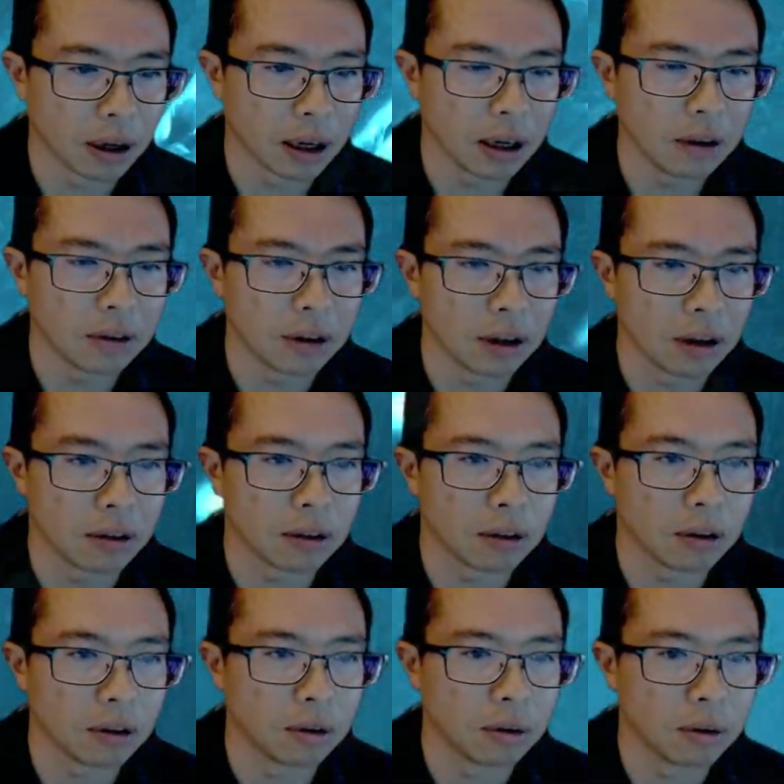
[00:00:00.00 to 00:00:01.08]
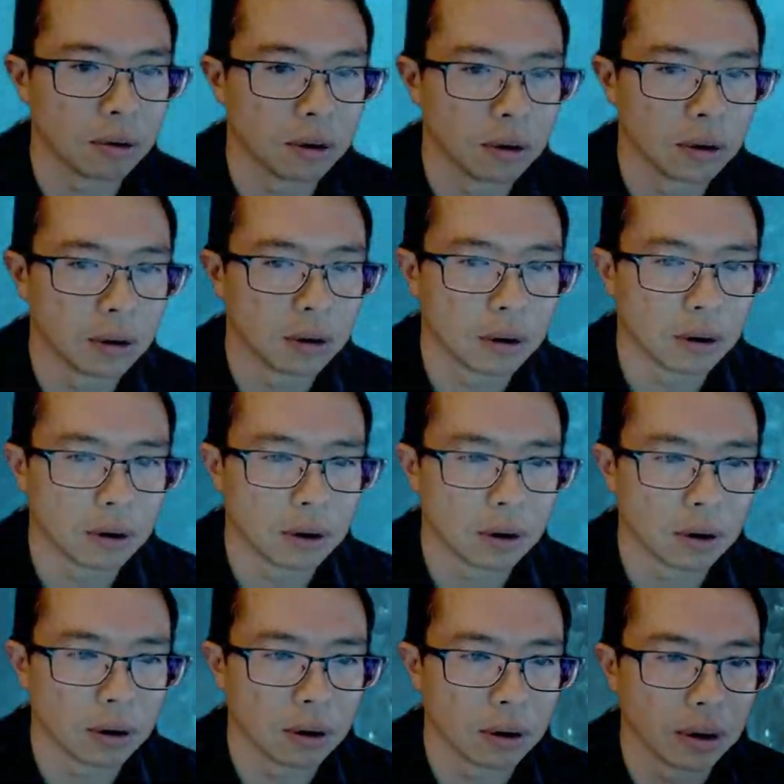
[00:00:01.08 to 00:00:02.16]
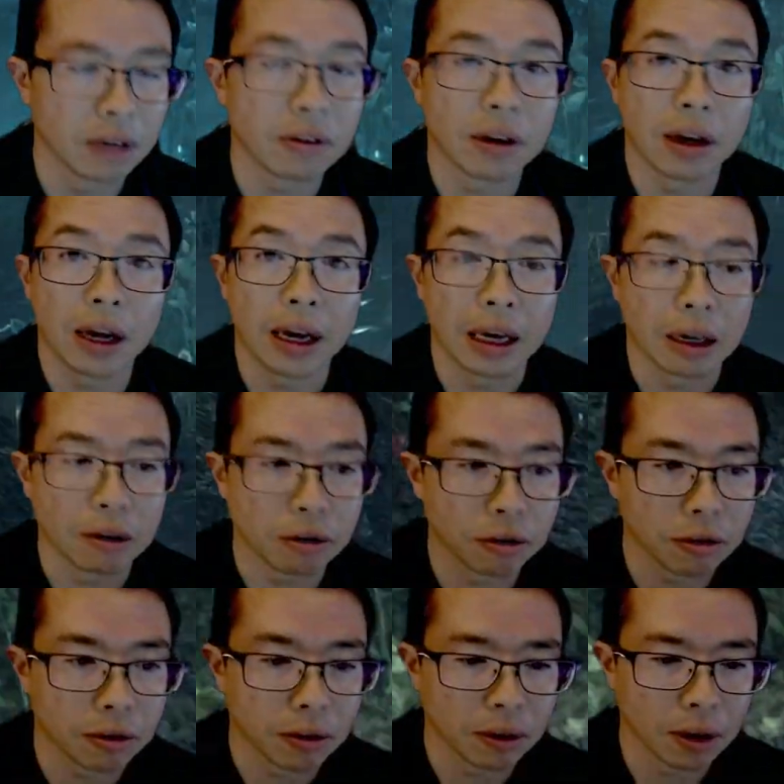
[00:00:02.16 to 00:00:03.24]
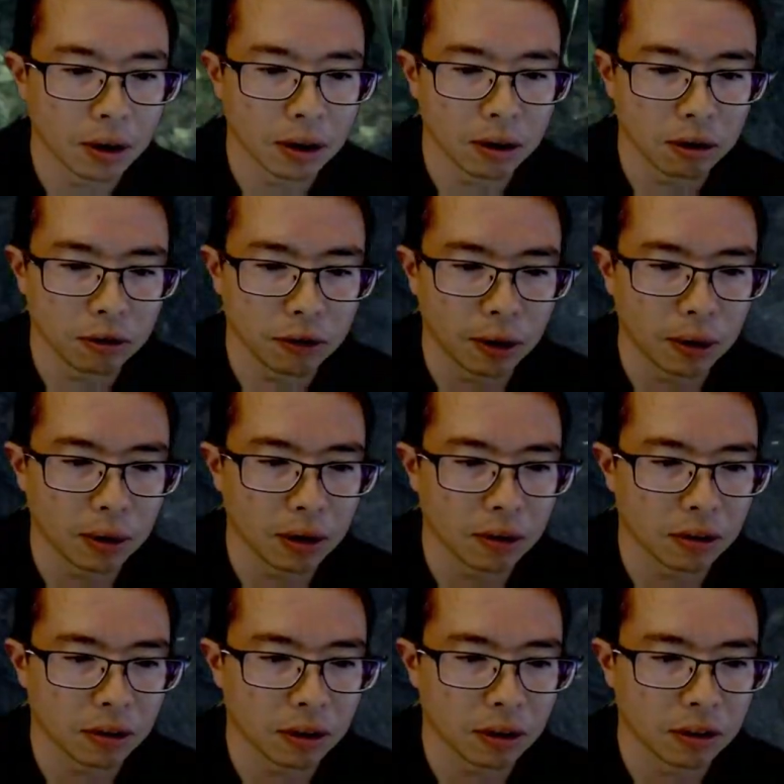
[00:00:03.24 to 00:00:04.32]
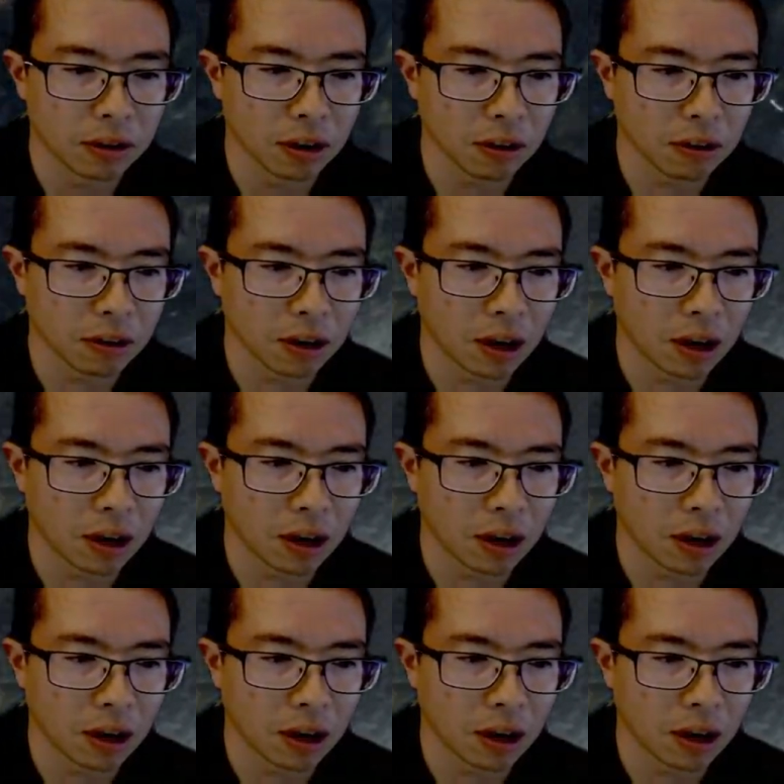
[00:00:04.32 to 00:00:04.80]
easy to live a life that is focused just